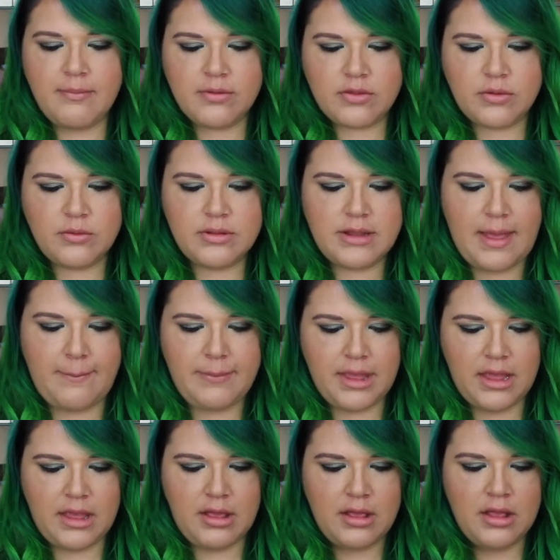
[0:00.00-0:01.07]
So let
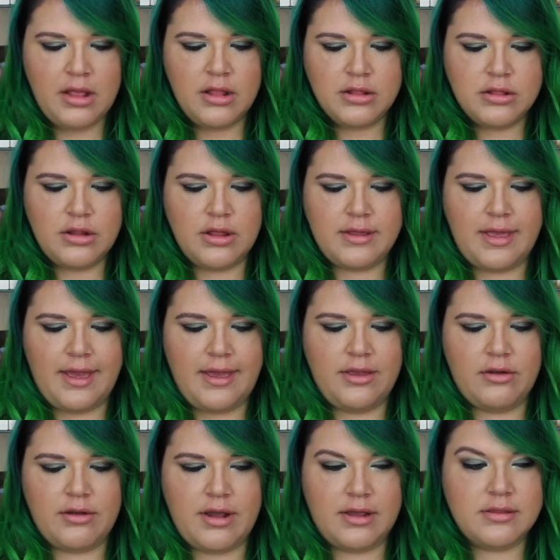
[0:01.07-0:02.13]
me look at
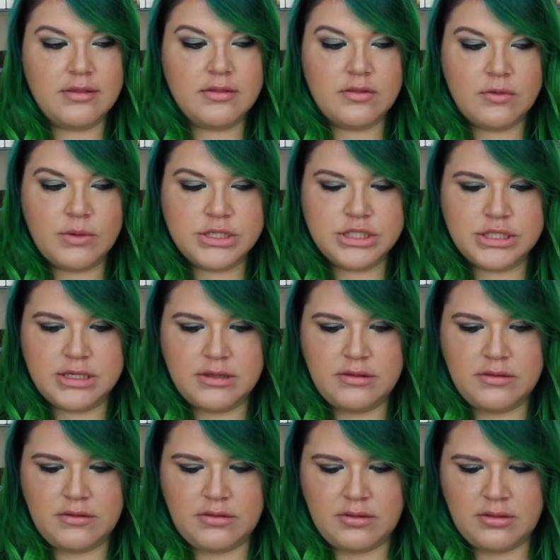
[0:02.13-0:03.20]
your guys'
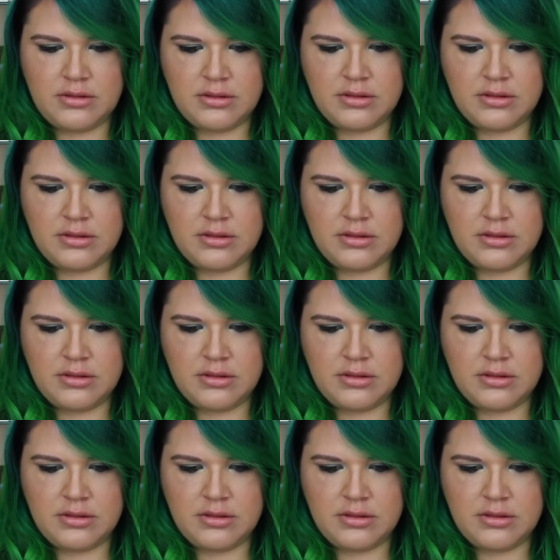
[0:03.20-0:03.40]
questions.